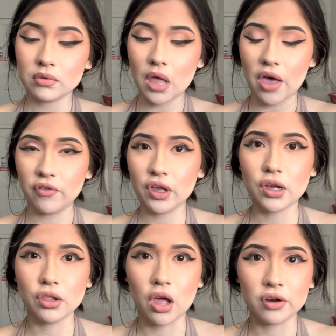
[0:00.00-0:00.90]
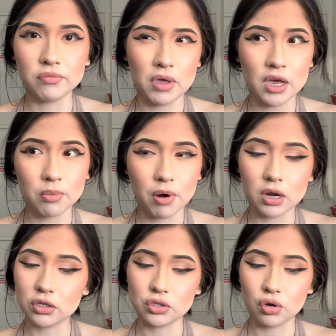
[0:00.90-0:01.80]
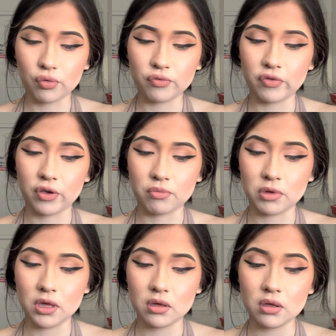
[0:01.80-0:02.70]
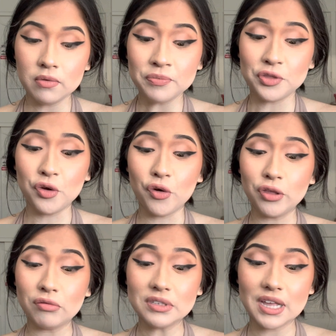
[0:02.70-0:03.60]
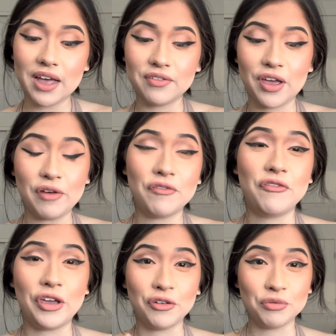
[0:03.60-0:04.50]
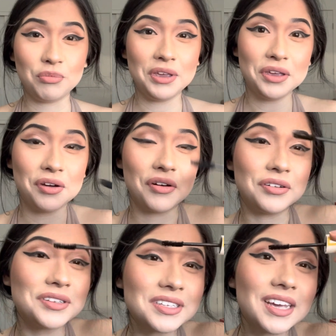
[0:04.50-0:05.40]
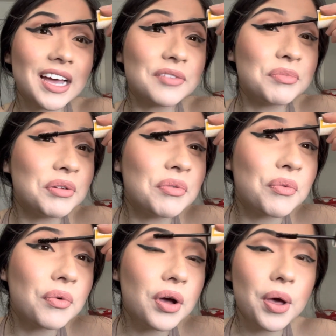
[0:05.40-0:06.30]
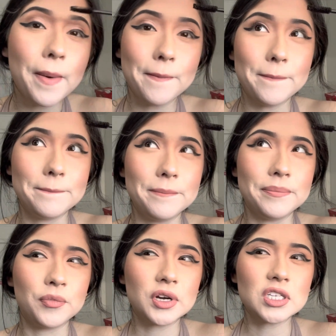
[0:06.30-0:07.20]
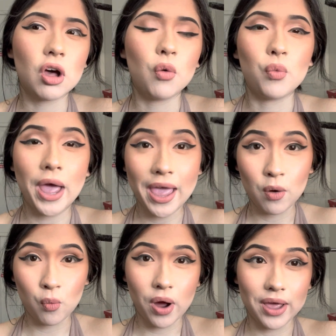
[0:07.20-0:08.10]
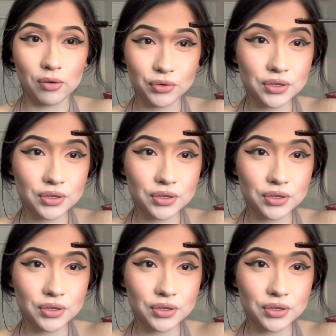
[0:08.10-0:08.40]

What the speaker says: I feel like a lot of makeup products don't fail me. The only ones that have failed me, honestly, have been, what is it called? Wet n Wild.